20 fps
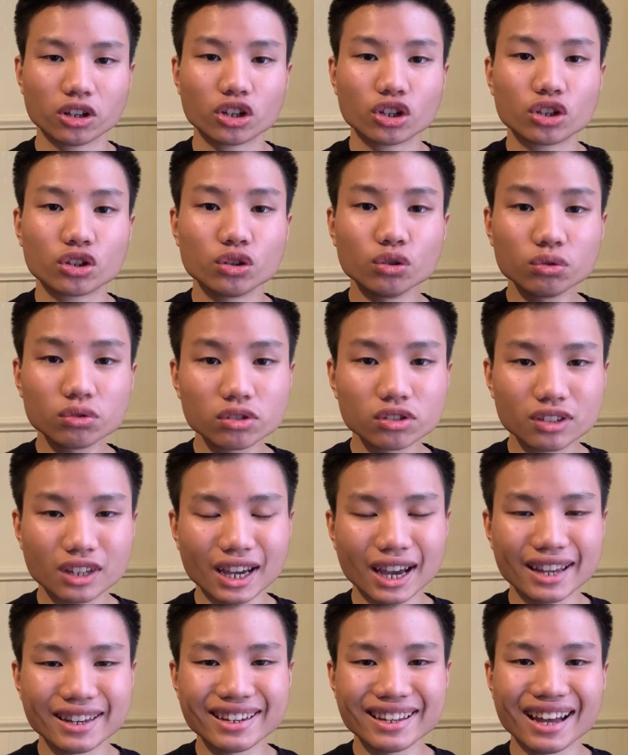You could
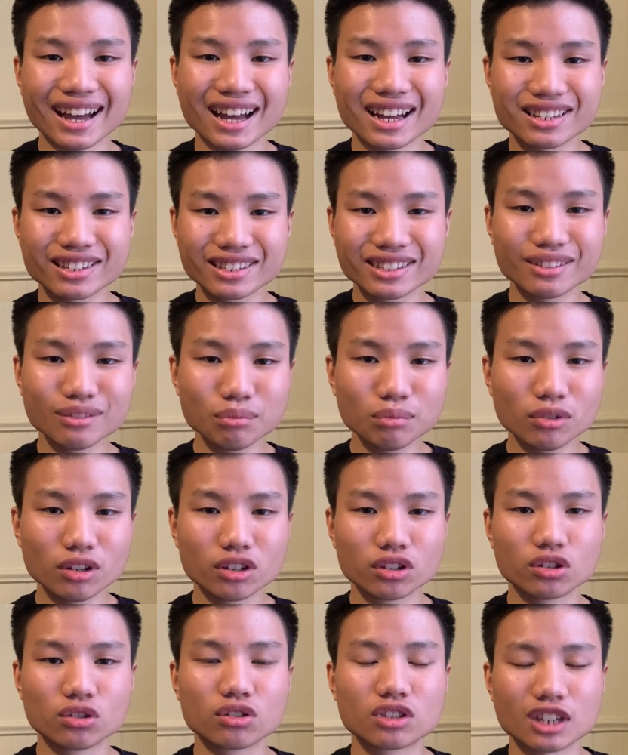kindly ask them
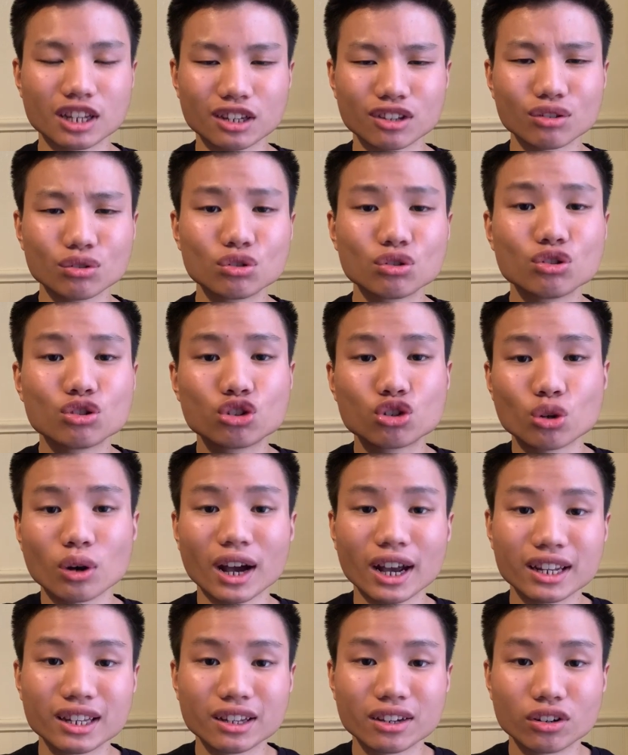to take you to try
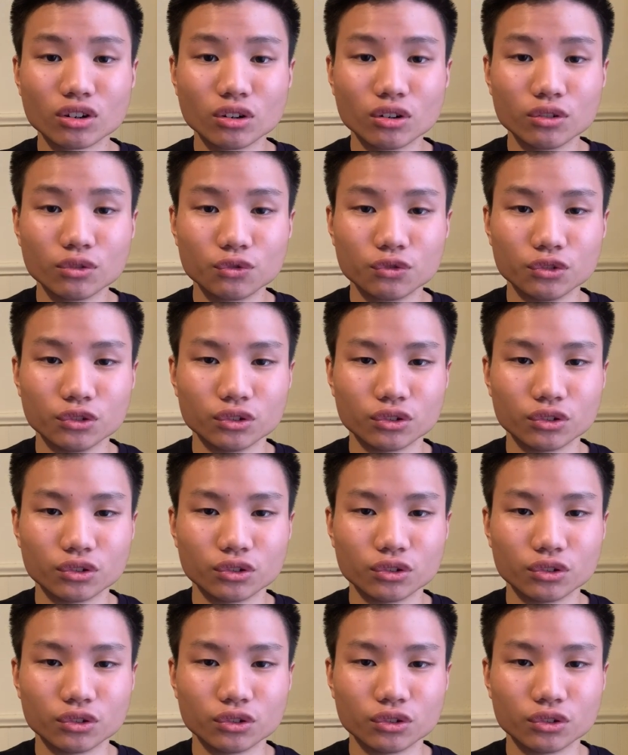their own food.